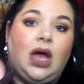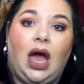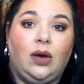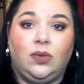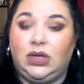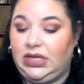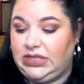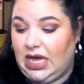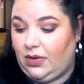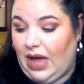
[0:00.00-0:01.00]
I really
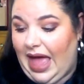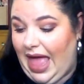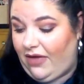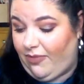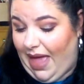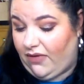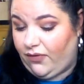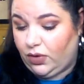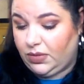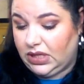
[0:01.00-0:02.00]
don't. I have matte
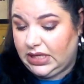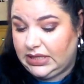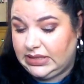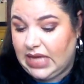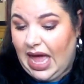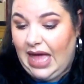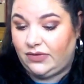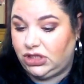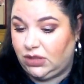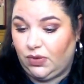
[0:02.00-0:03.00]
formulas. I have shimmer